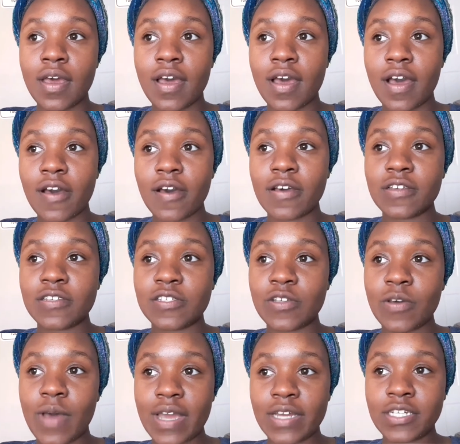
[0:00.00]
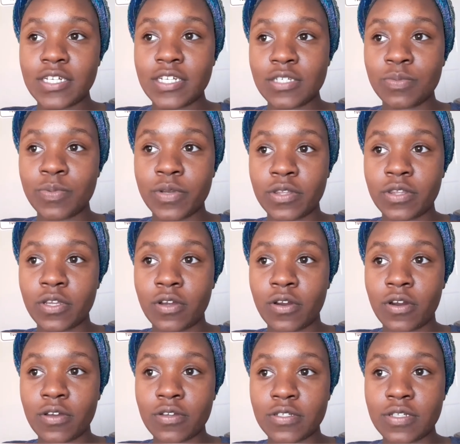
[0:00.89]
Uh, so I just put the
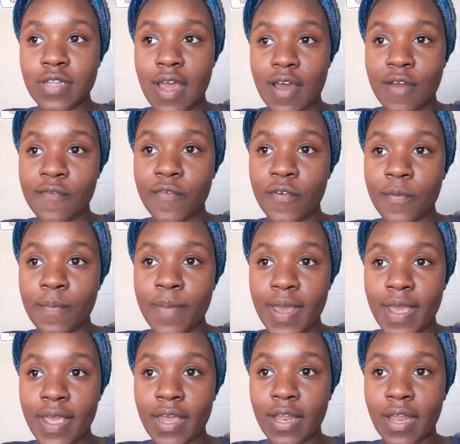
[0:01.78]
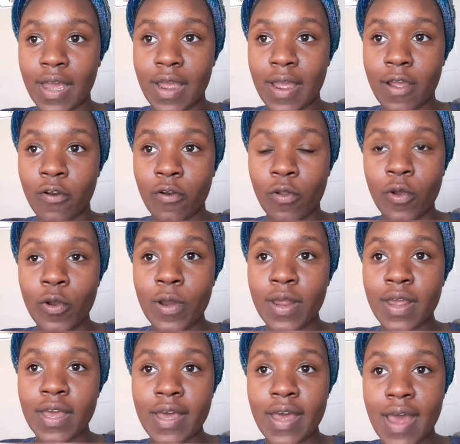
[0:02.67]
girls down for bed. Like
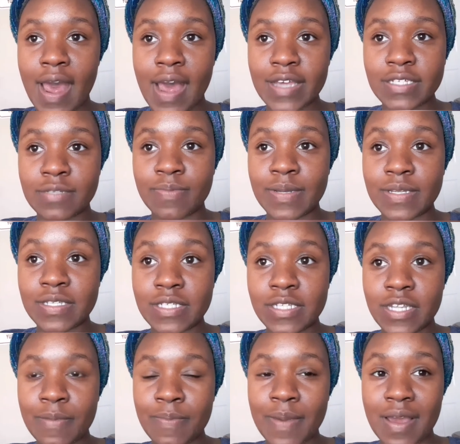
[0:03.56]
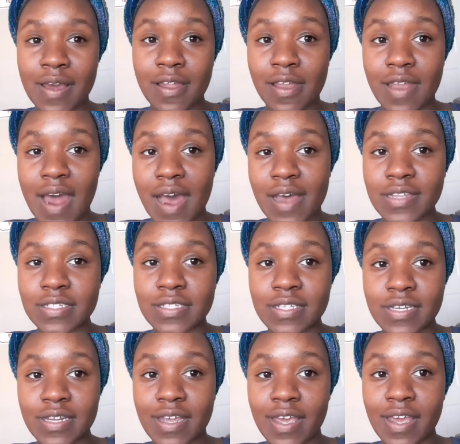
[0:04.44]
Gloria has been sleeping a lot
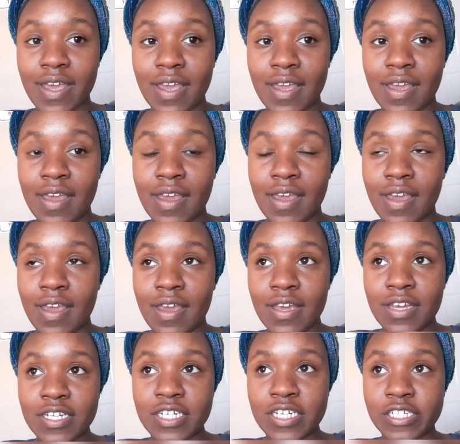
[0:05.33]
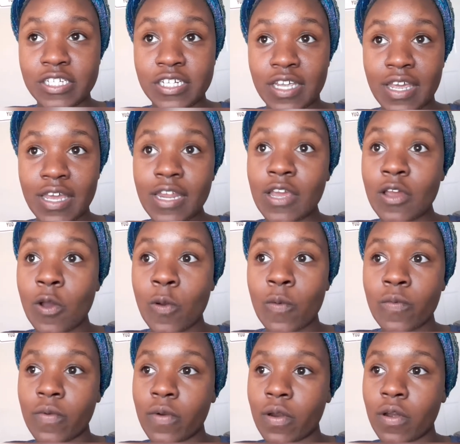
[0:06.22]
today. She's getting
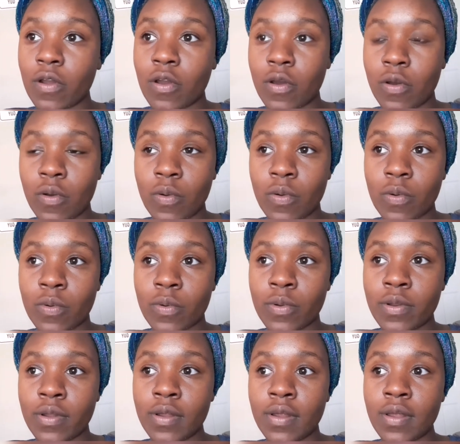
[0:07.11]
over a cold.